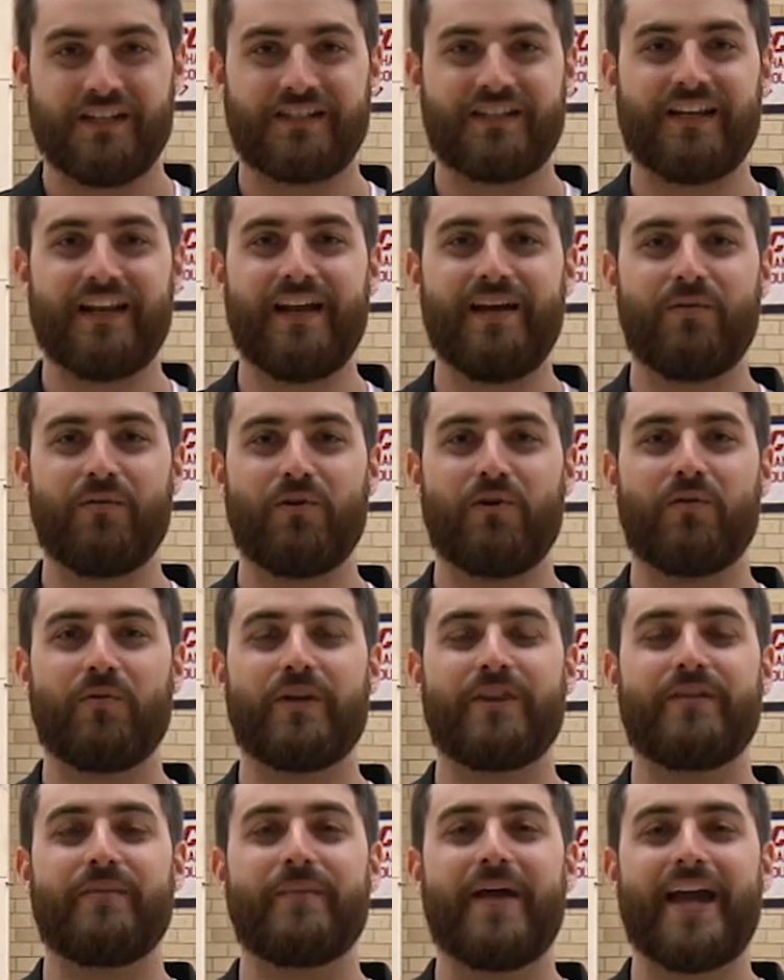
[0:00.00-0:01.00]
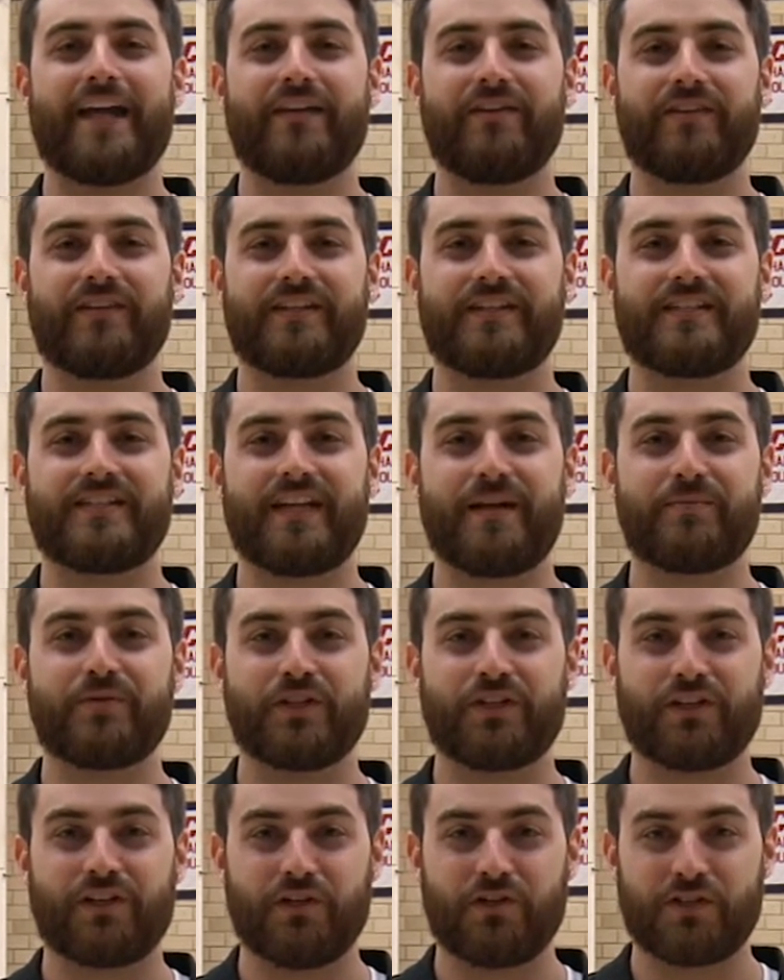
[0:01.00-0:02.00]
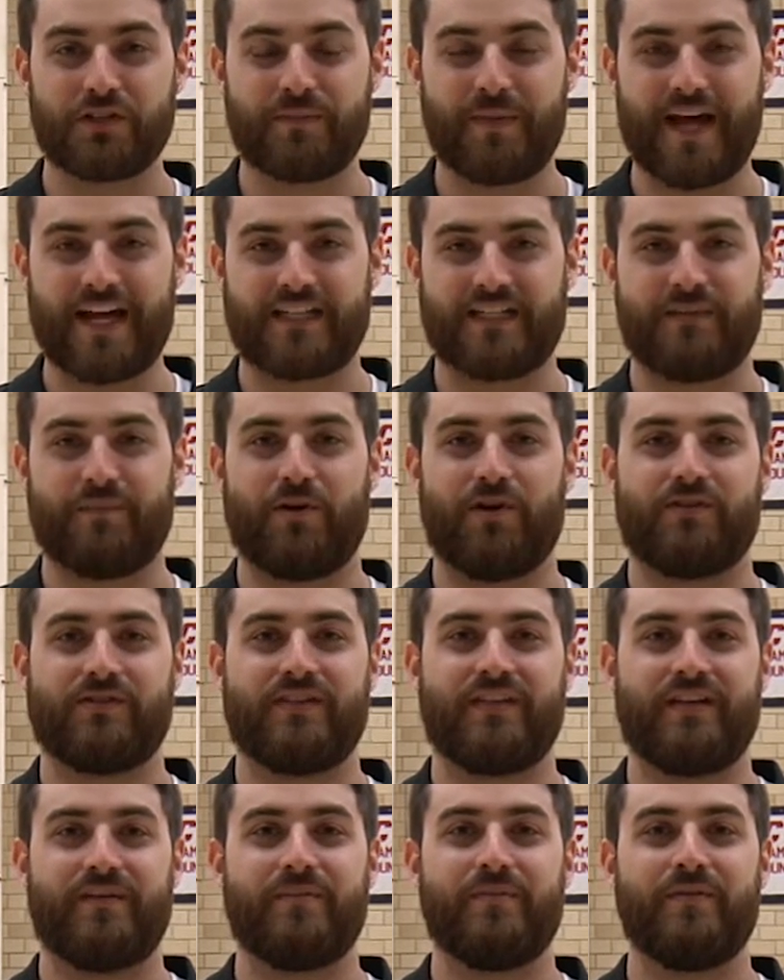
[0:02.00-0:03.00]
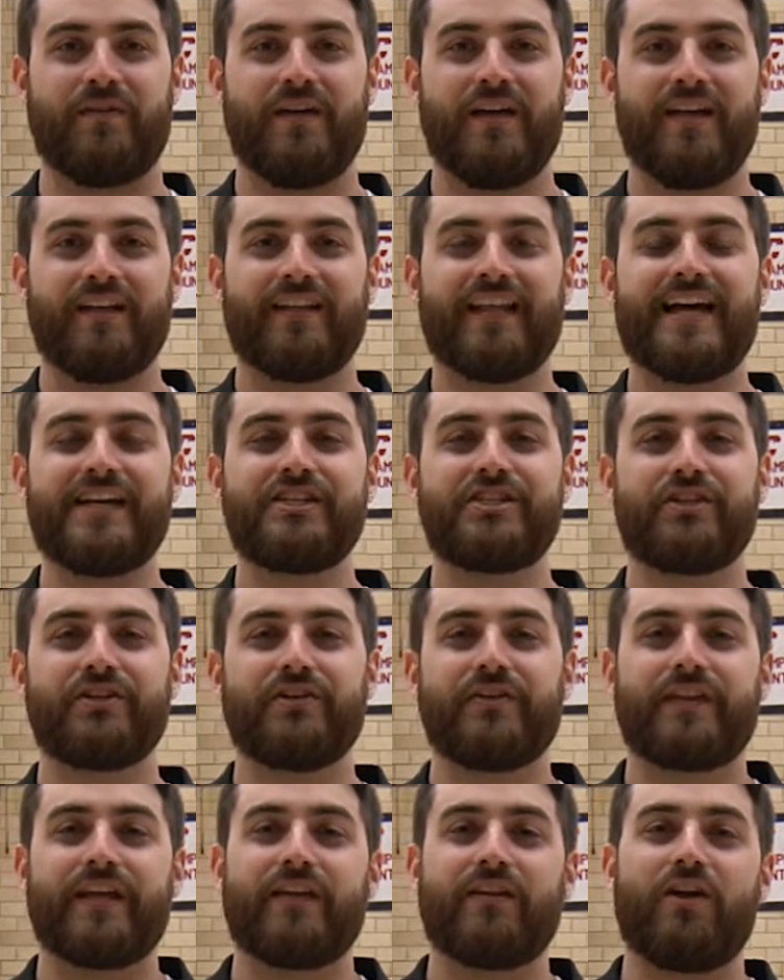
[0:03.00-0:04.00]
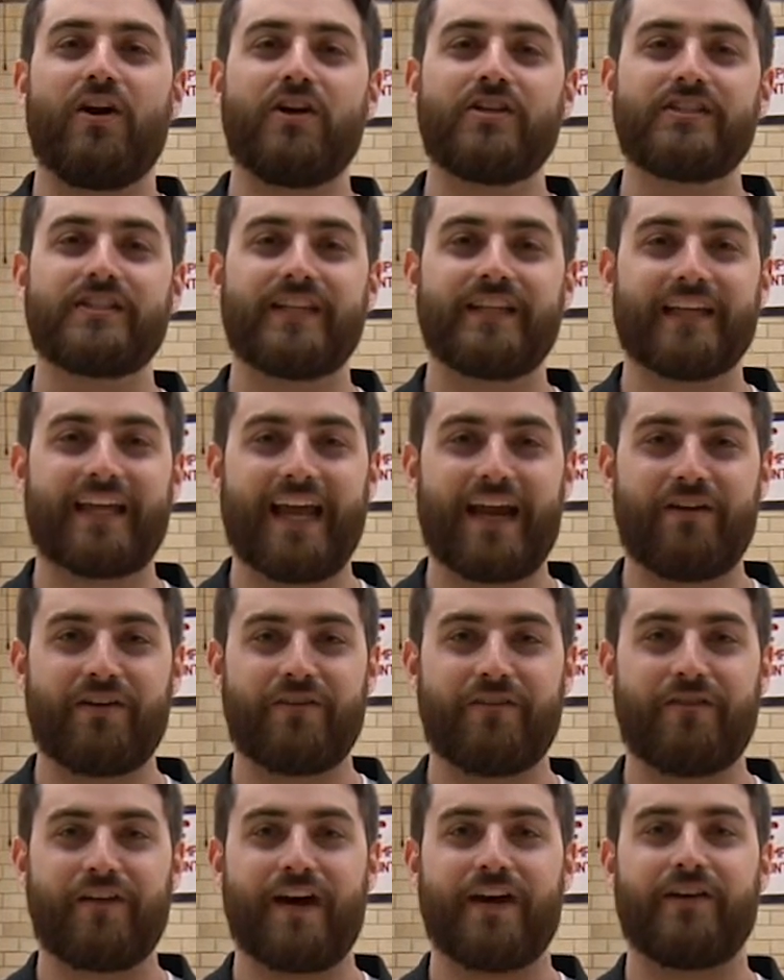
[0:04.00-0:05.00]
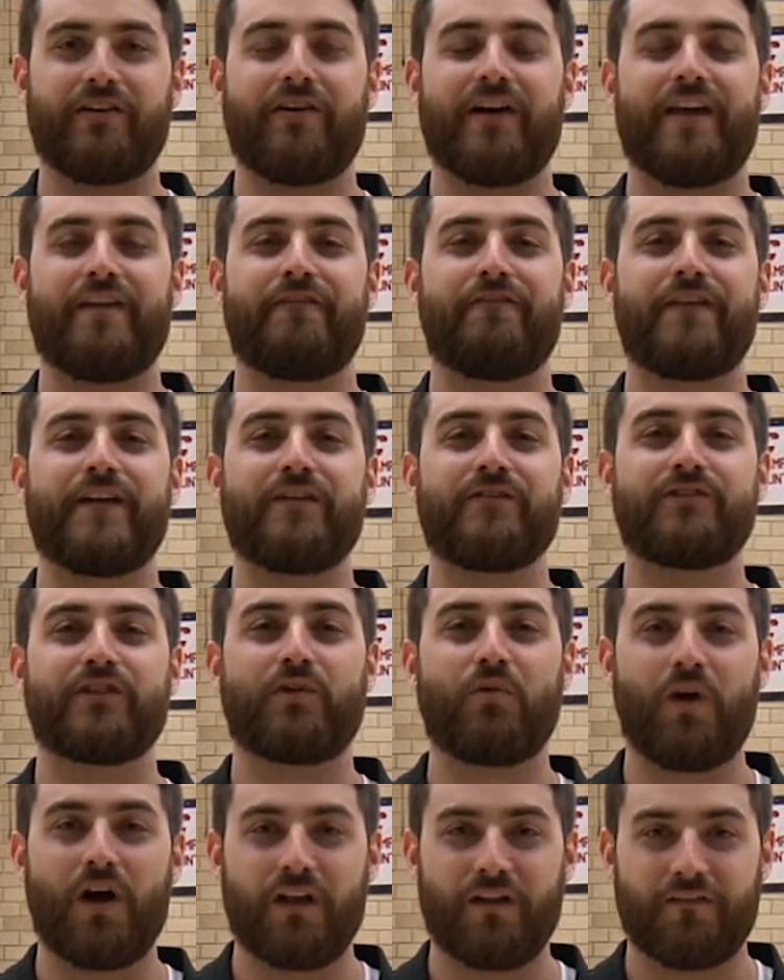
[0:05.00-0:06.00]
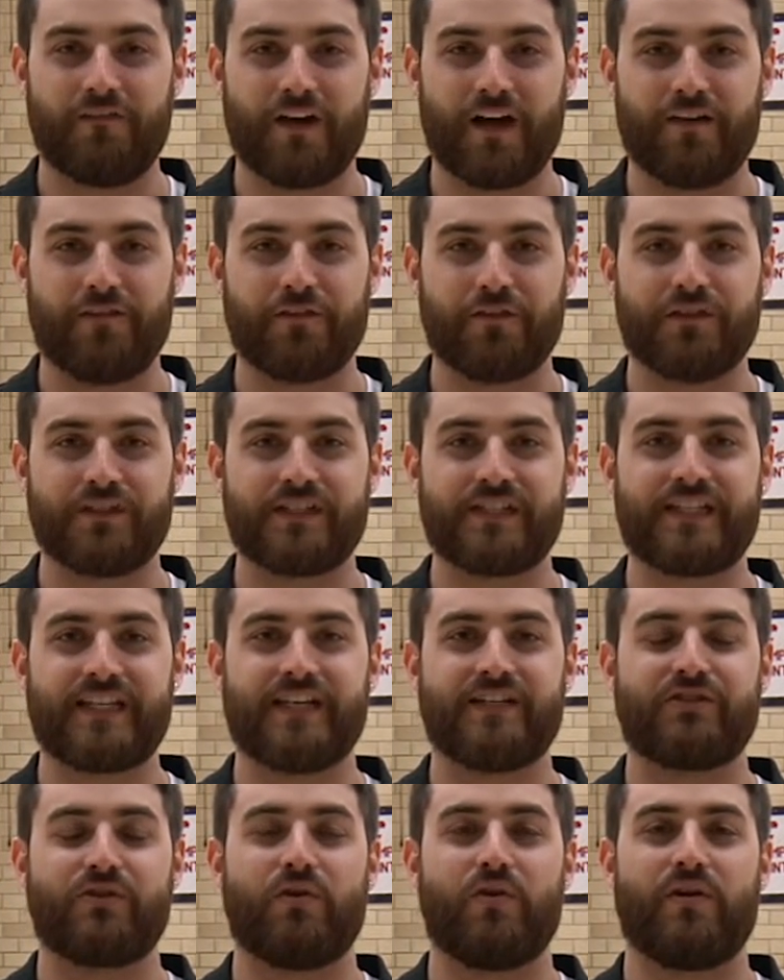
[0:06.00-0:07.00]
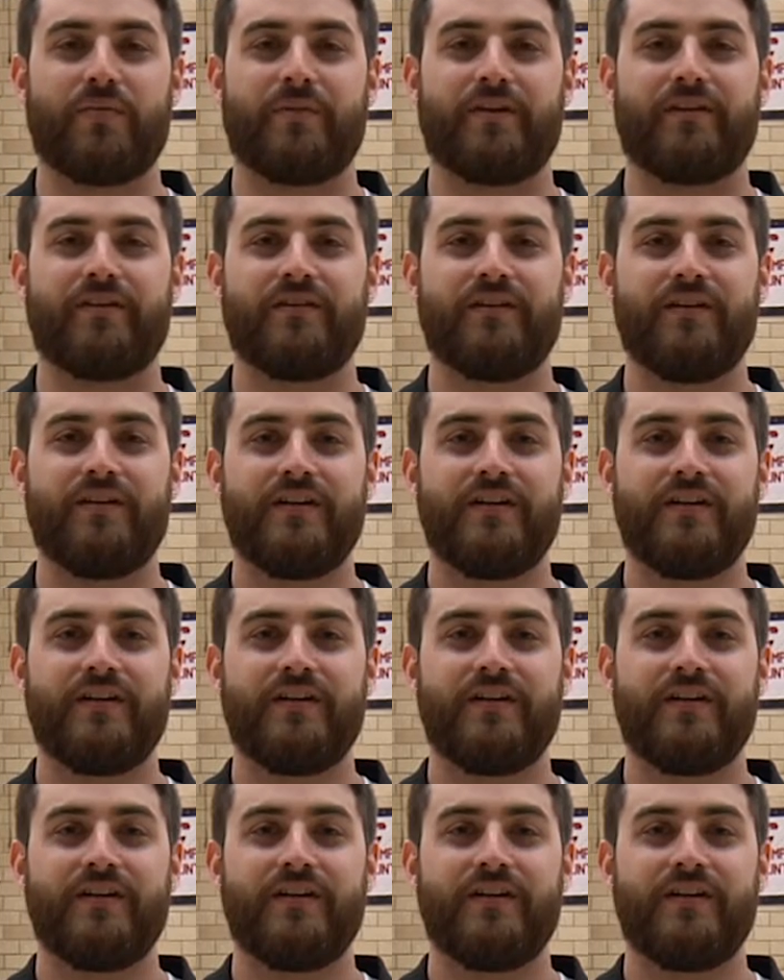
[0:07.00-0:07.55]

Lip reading: Today we're with Immaculate Conception girls basketball team. Last year they lost in the county final and failed to qualify for the state tournament.